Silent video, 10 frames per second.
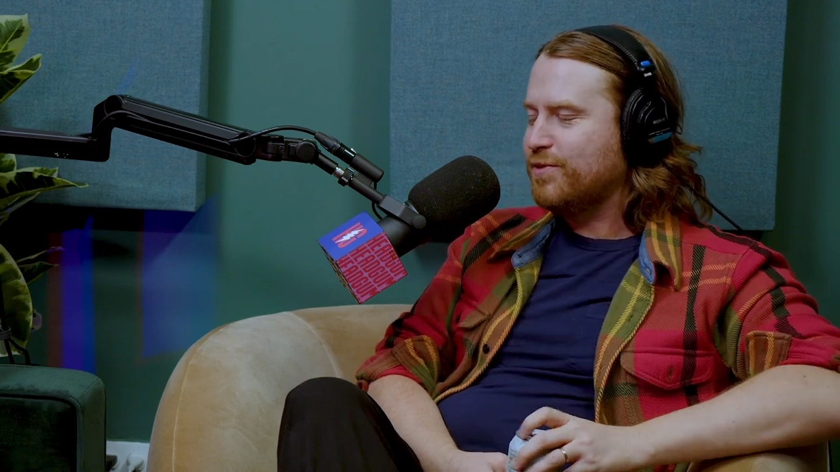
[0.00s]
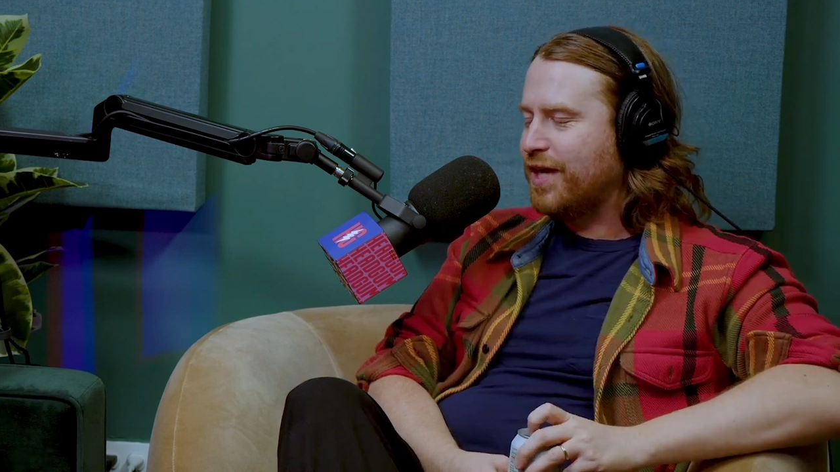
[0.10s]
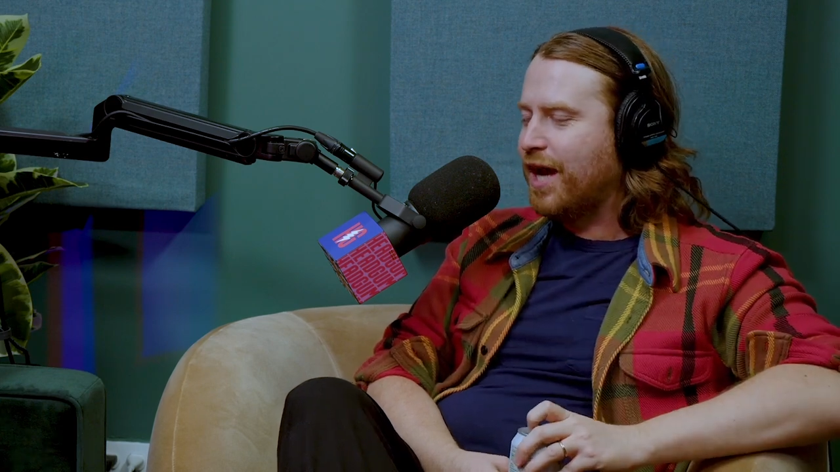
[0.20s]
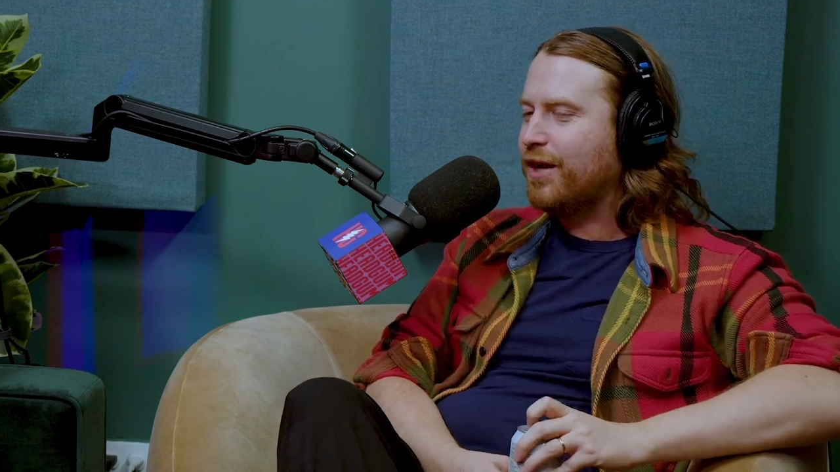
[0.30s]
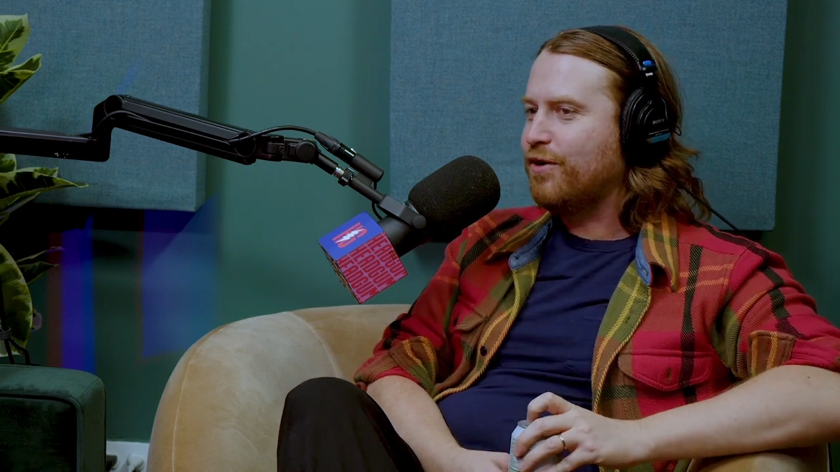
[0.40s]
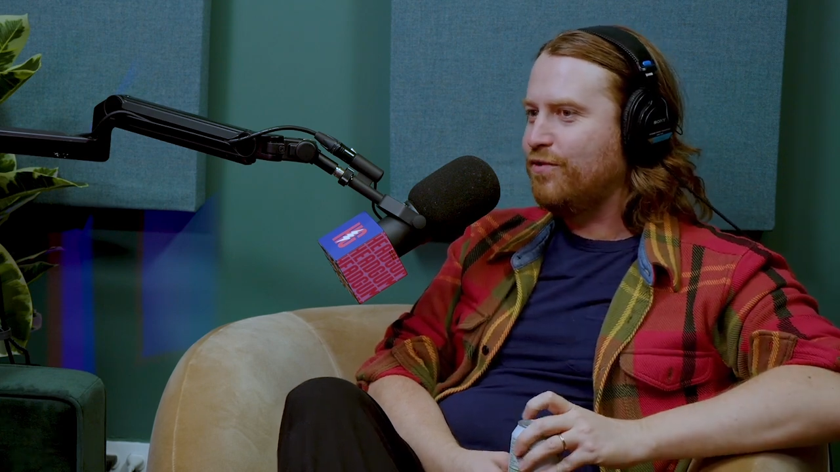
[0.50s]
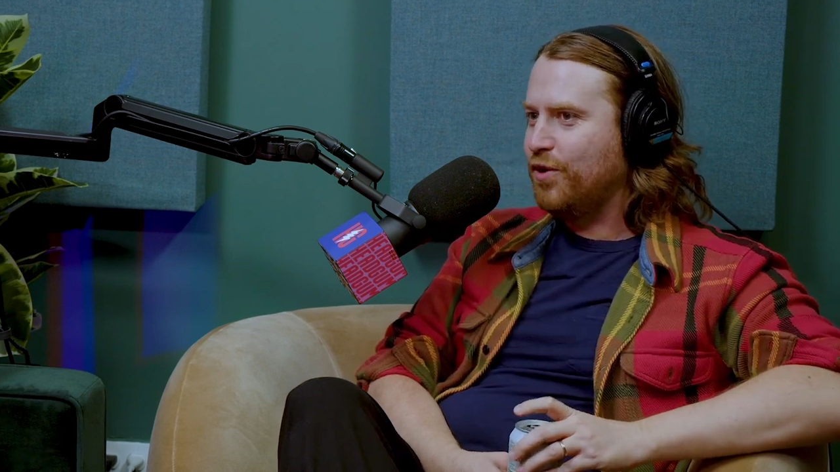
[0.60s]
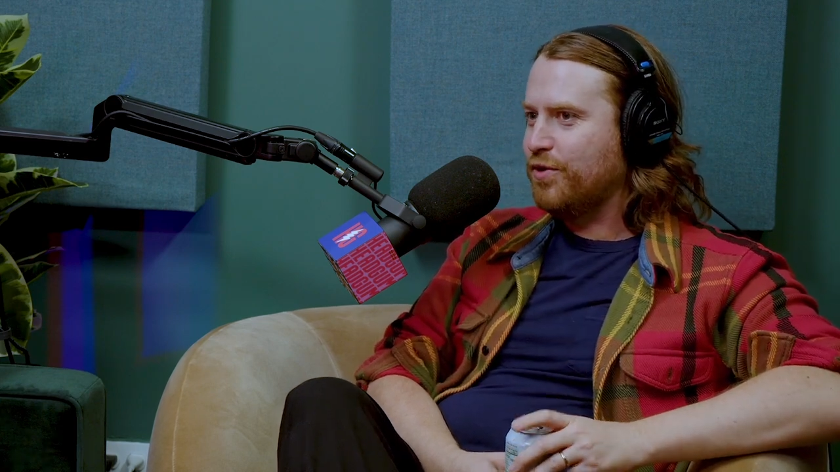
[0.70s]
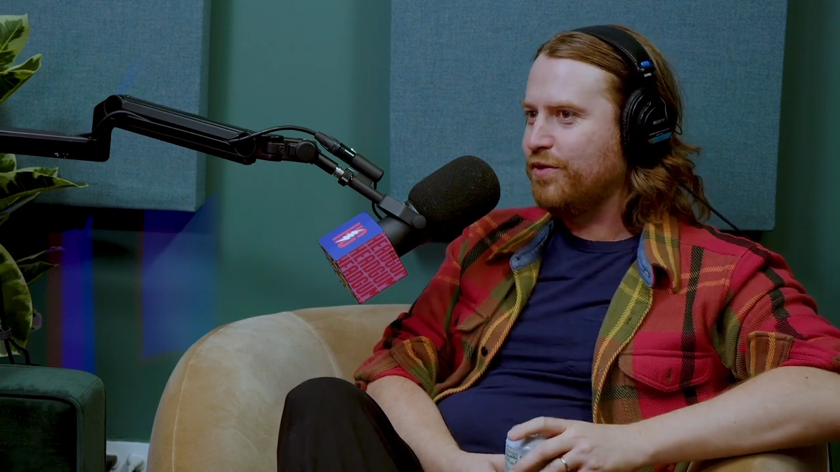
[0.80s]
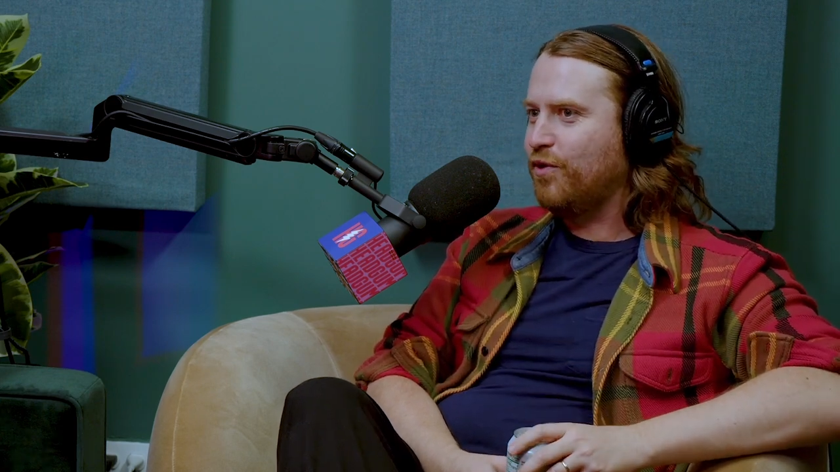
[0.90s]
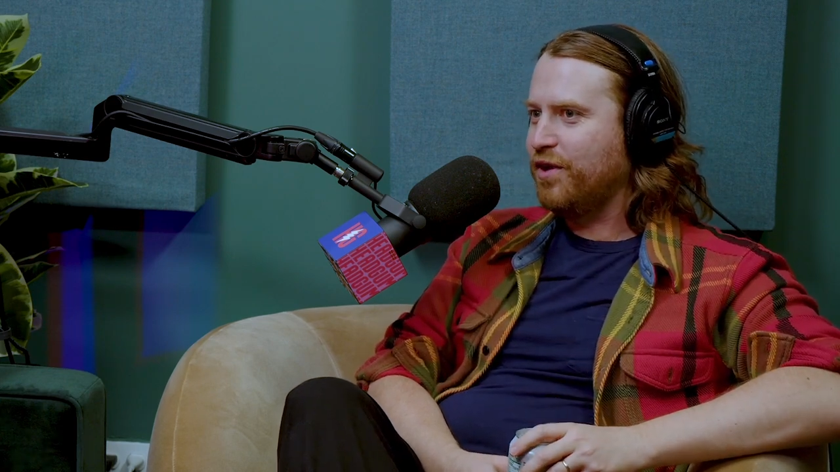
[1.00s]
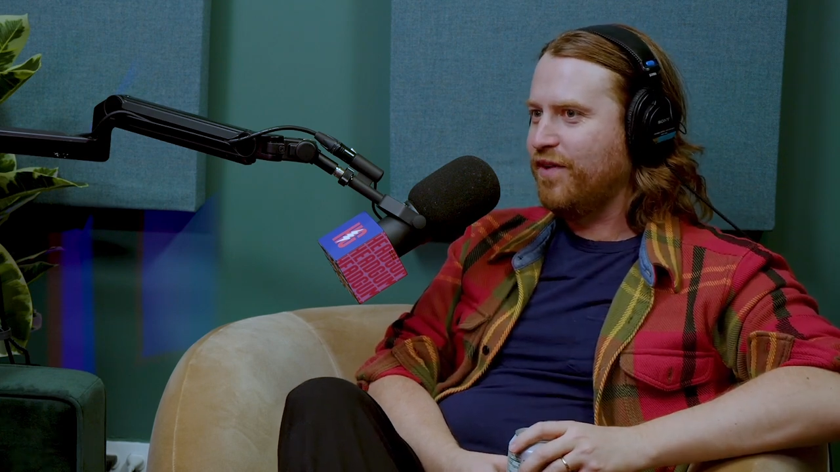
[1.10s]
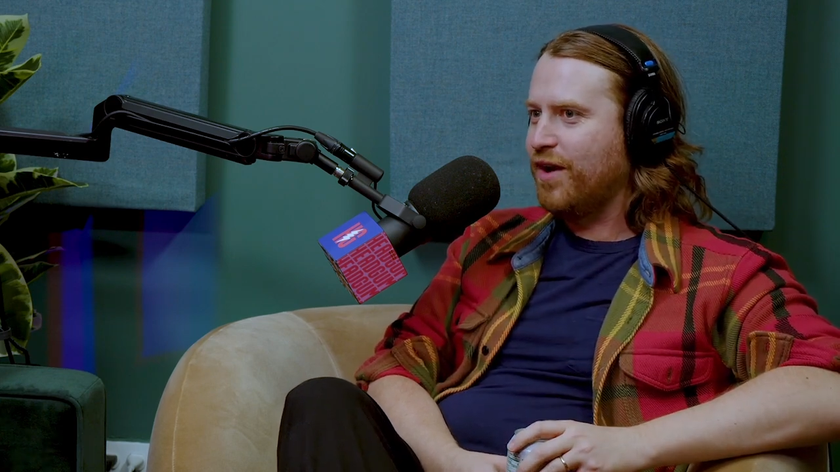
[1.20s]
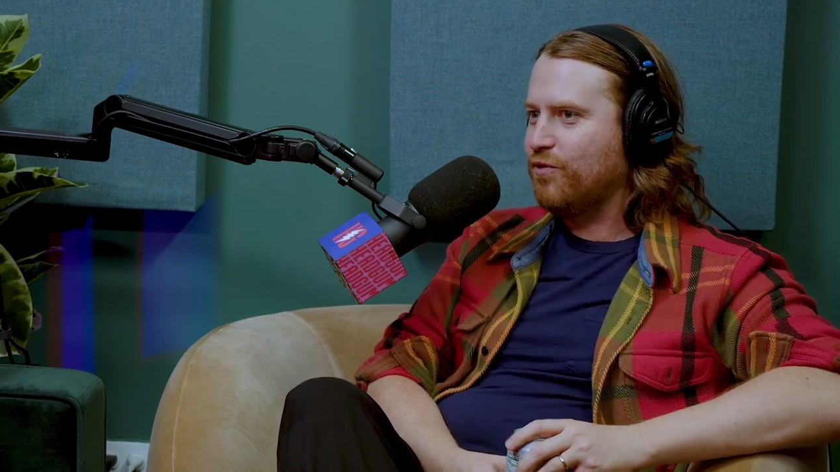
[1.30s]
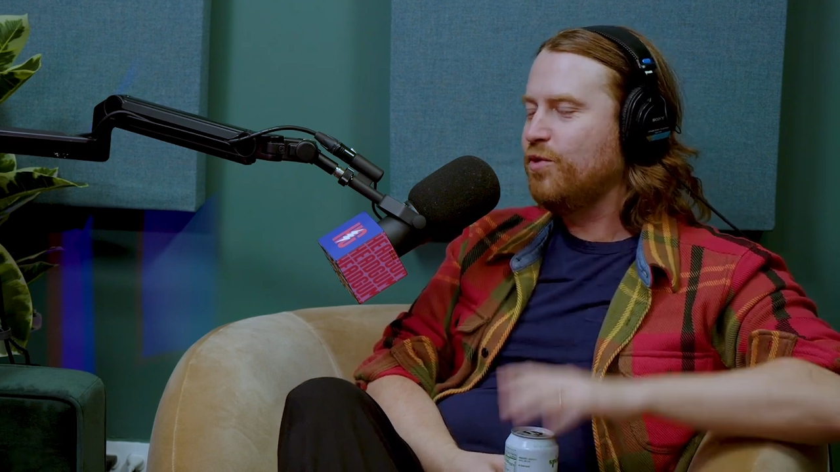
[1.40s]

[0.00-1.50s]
We got to go full 345.